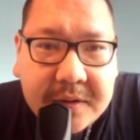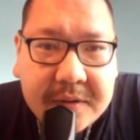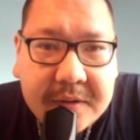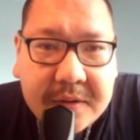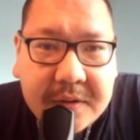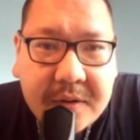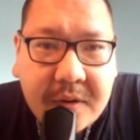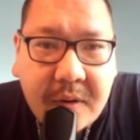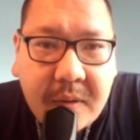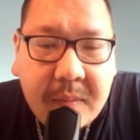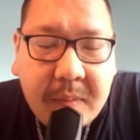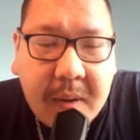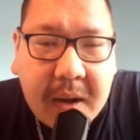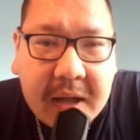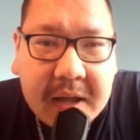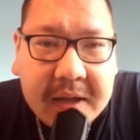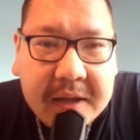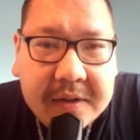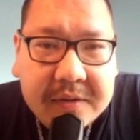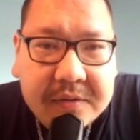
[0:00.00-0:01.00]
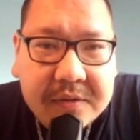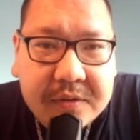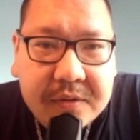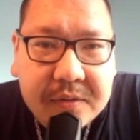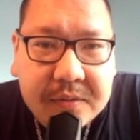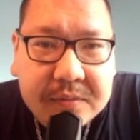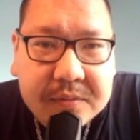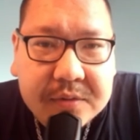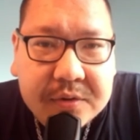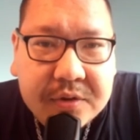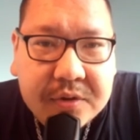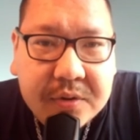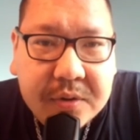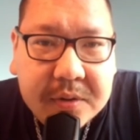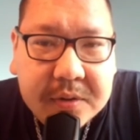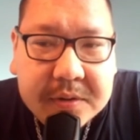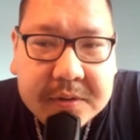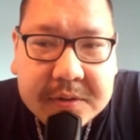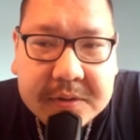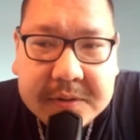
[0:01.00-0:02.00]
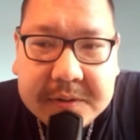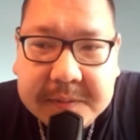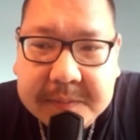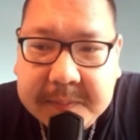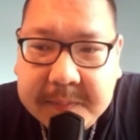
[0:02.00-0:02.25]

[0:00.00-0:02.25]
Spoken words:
Go back into doing shorts.